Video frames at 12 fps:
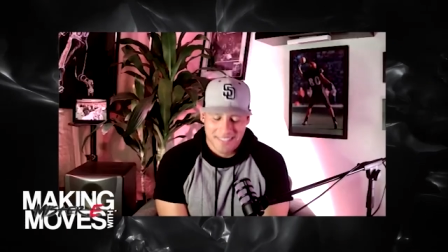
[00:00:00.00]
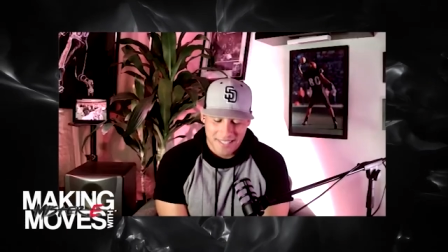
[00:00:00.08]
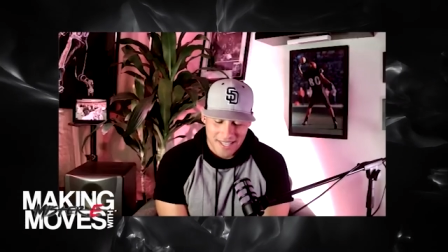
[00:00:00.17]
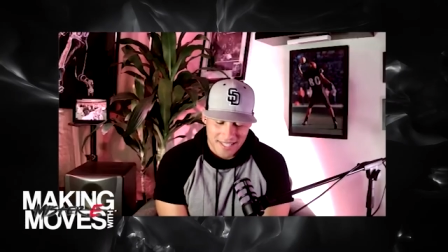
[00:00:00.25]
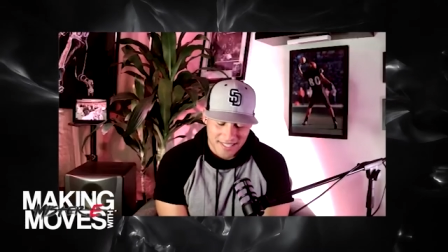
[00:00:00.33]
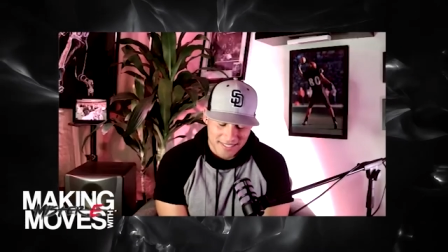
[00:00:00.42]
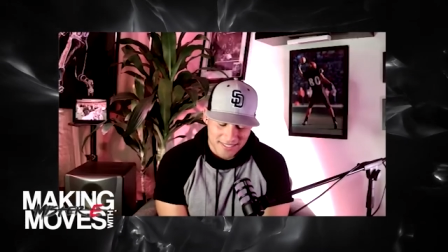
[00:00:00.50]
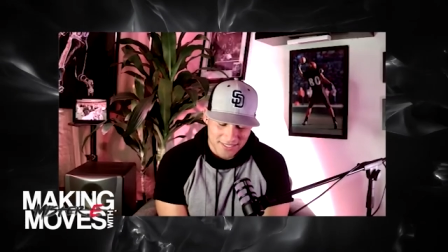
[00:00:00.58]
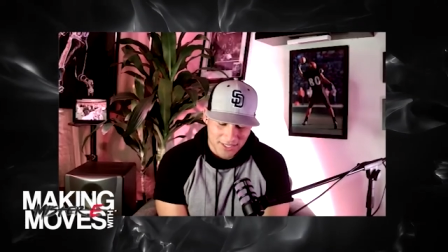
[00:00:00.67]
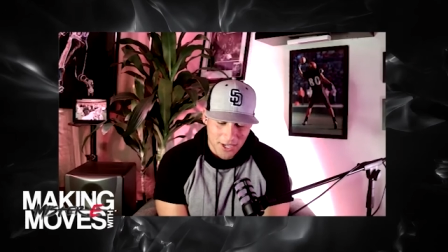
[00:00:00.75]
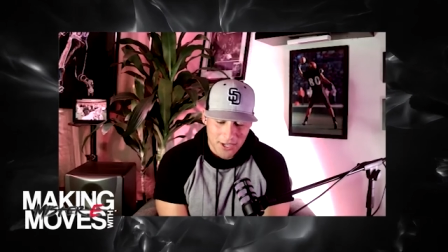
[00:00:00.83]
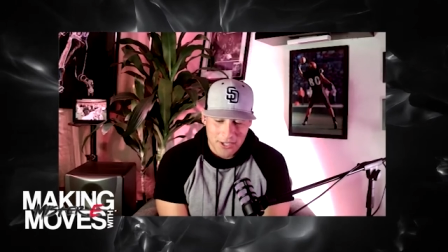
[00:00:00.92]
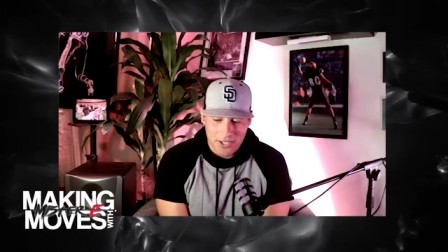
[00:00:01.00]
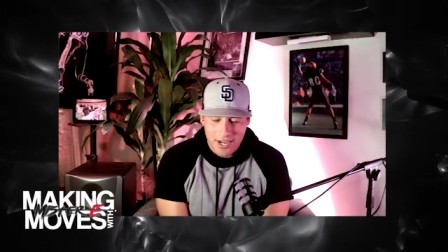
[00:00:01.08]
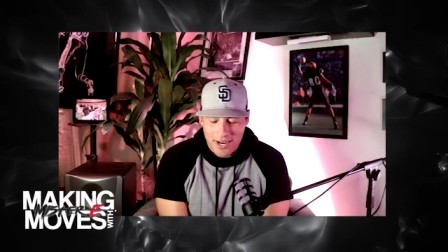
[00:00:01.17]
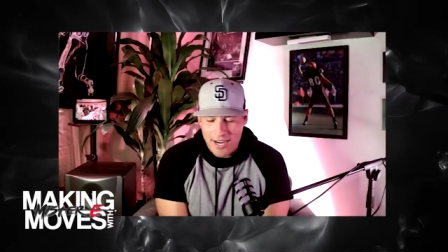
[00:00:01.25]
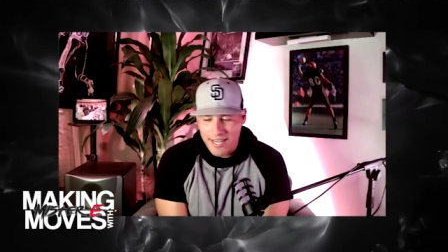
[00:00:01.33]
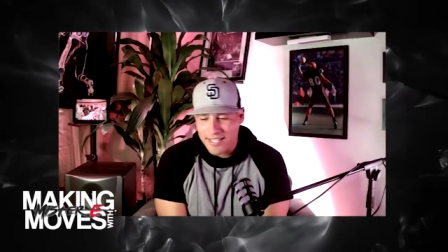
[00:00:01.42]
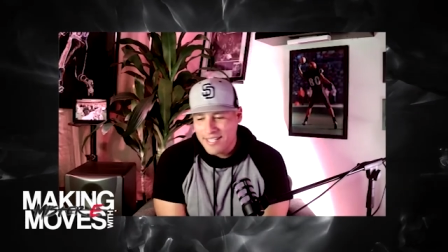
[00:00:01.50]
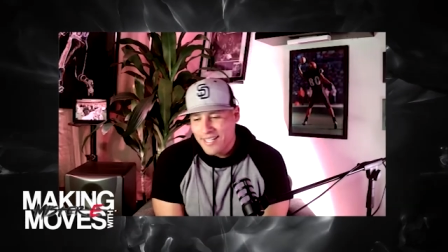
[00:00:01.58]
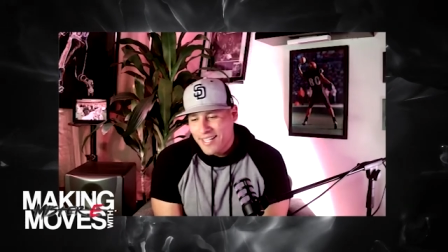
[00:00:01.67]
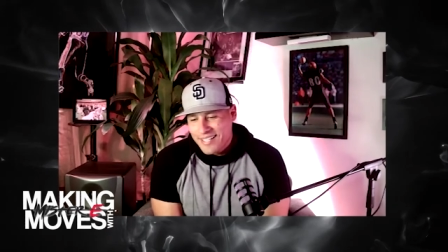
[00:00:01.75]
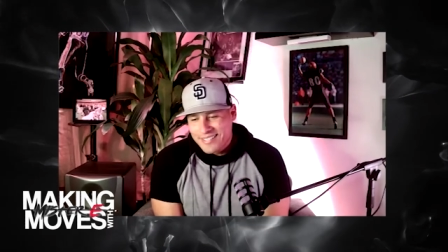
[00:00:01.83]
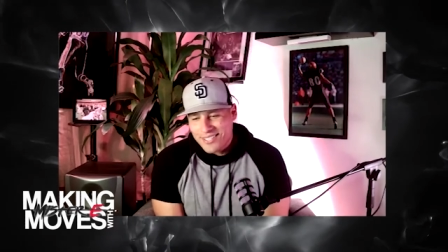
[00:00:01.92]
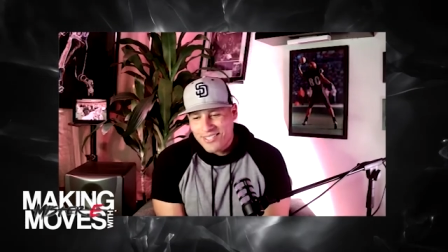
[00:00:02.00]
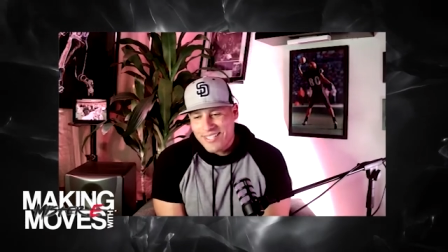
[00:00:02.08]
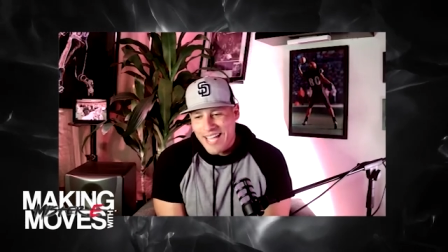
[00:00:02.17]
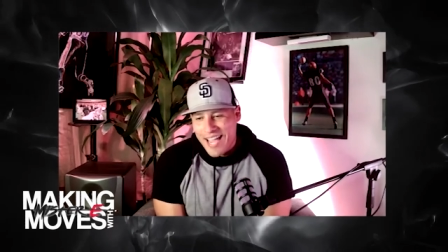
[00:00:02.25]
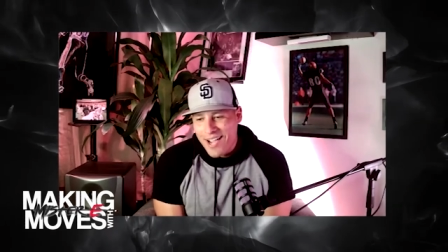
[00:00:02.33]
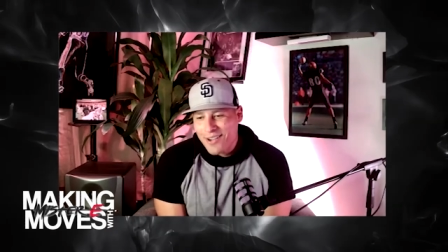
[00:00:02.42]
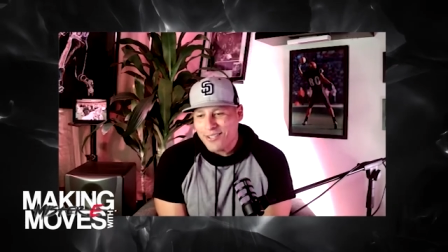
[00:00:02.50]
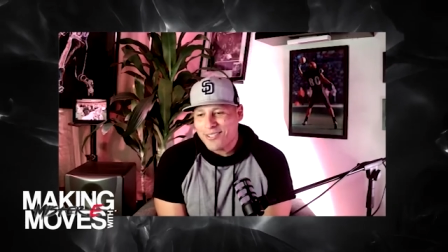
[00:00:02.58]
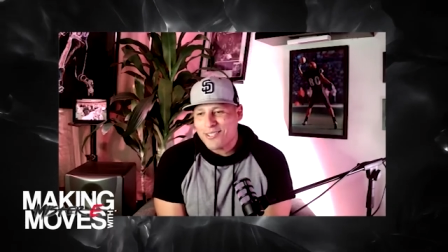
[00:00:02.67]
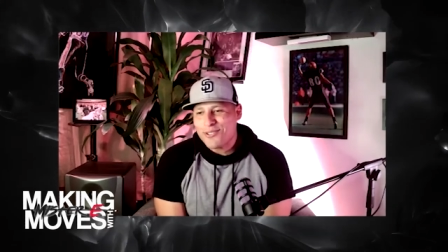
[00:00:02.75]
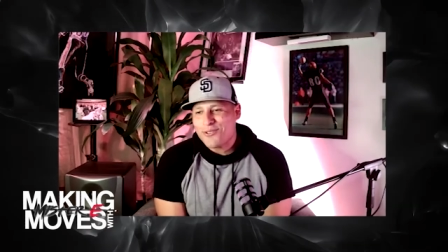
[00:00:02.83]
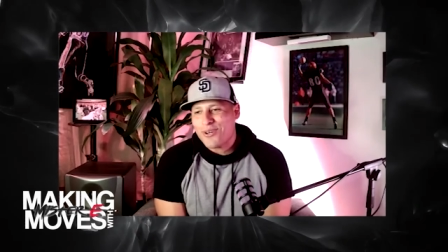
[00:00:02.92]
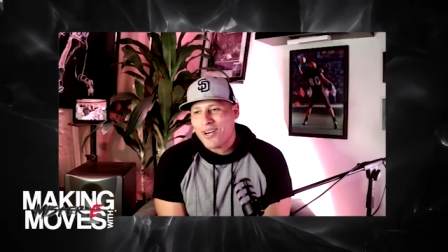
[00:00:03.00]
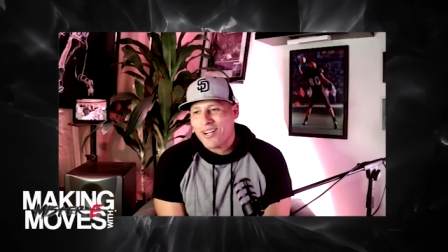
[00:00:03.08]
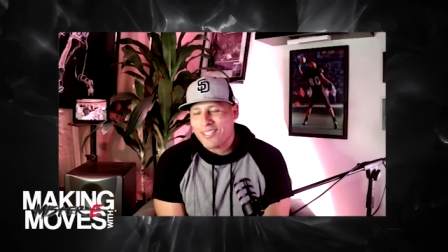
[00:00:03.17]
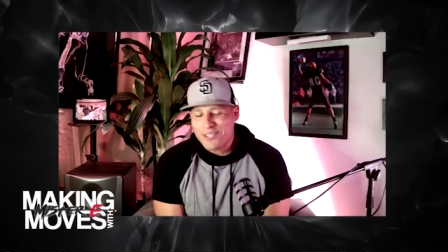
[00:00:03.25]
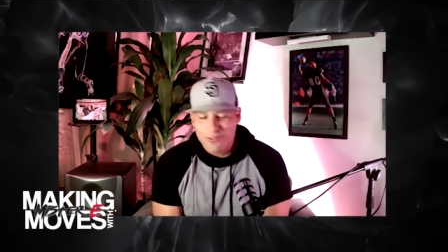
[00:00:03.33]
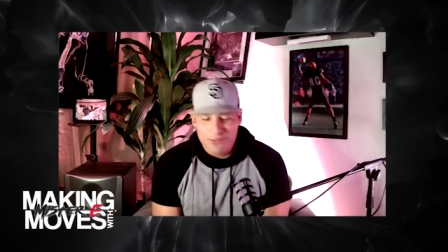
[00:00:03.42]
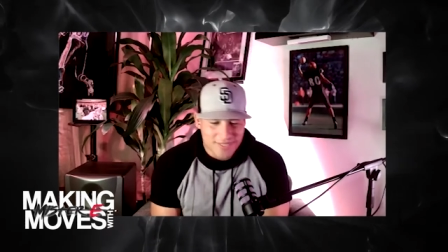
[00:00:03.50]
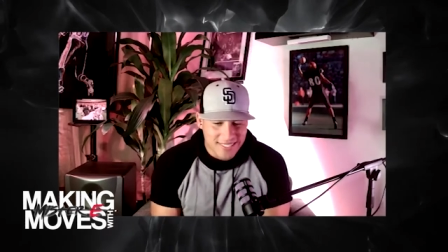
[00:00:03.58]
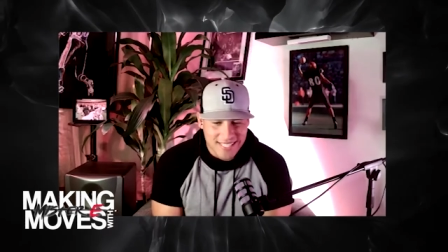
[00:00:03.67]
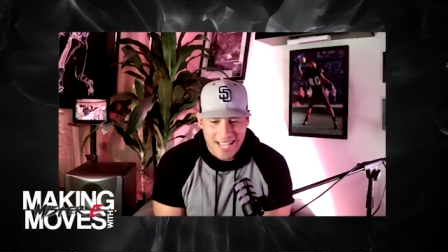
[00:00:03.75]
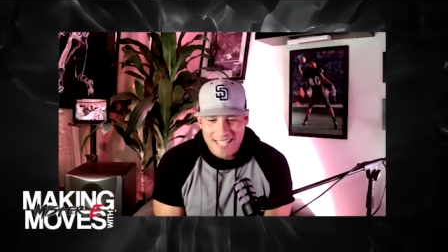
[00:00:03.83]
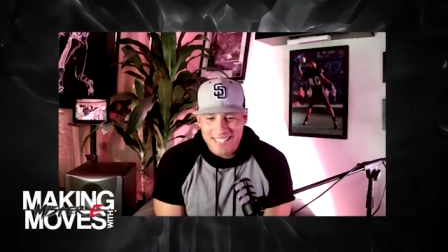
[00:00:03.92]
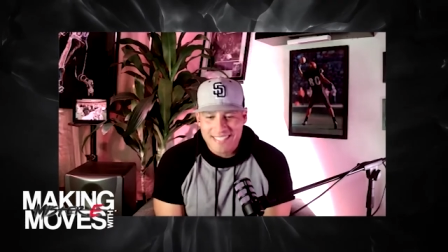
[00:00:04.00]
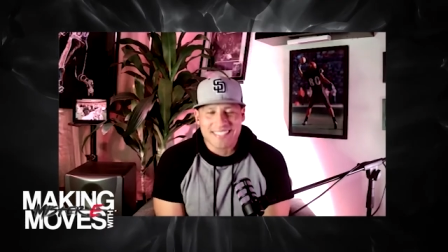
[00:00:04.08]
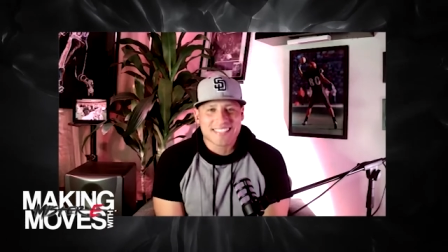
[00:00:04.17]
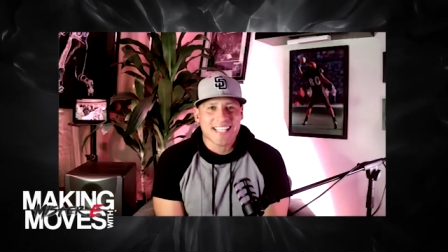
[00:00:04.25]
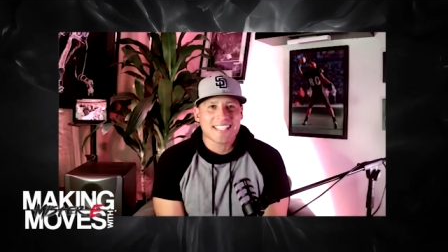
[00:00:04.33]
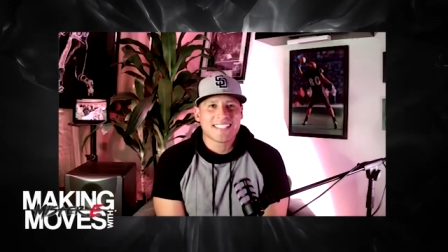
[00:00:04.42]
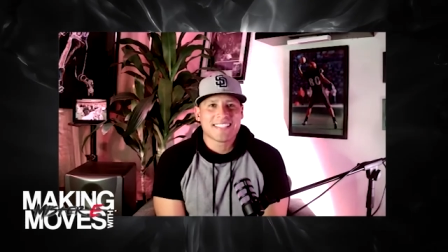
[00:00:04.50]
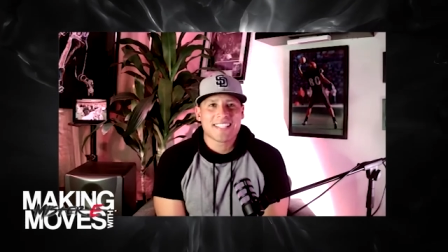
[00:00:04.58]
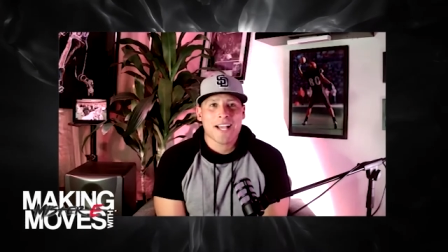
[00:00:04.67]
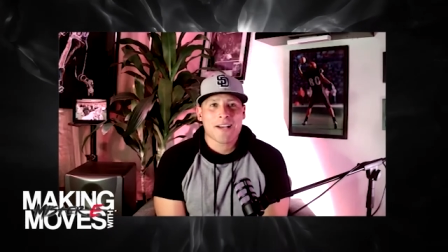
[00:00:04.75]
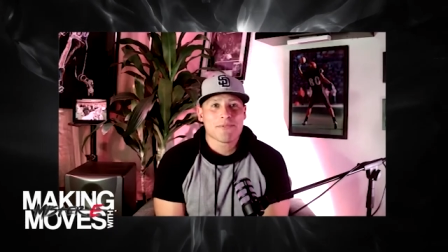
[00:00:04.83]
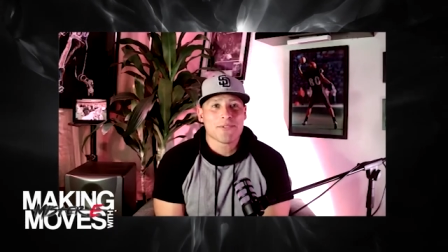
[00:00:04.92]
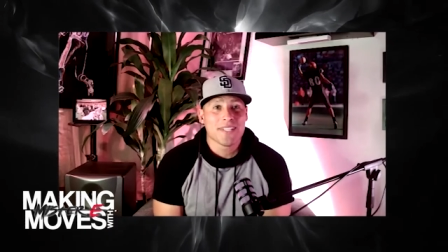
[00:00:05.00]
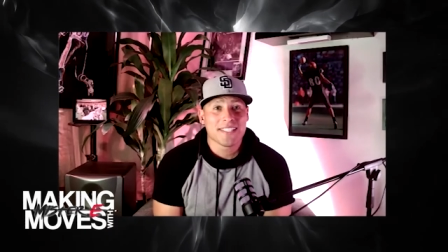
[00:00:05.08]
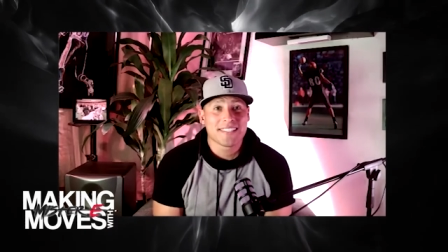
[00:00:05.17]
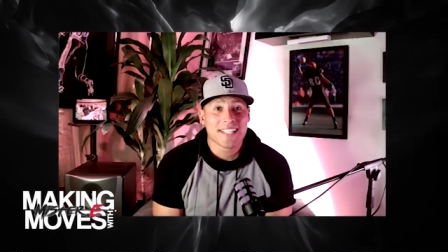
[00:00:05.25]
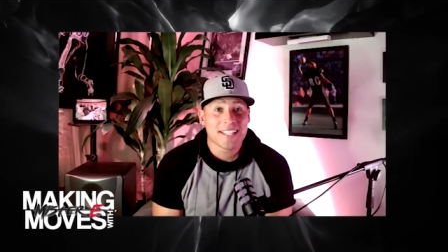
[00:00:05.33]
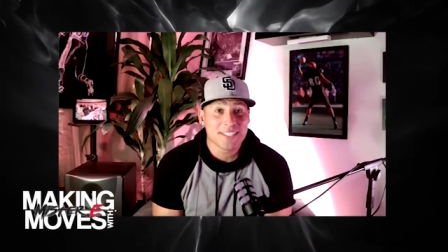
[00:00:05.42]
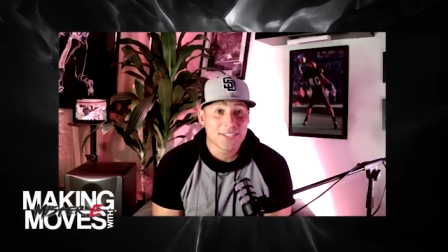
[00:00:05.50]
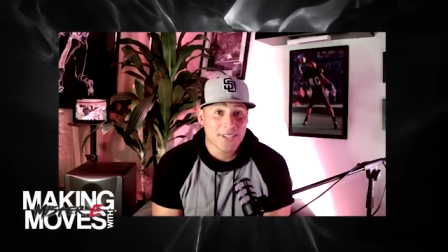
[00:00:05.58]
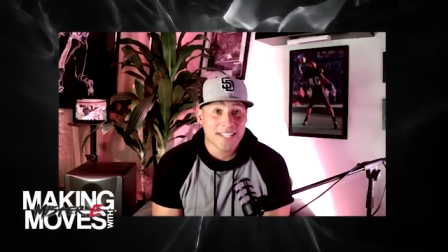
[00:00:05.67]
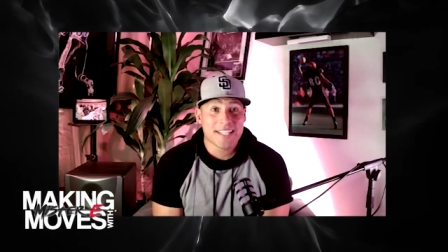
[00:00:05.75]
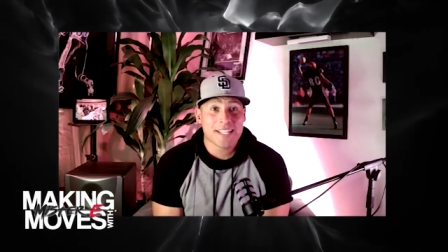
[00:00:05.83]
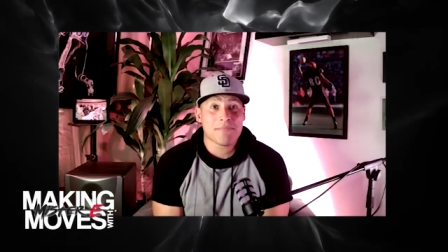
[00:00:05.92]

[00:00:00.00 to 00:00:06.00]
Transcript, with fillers: got it so all right so now you uh you decided to take the job you ended up you ended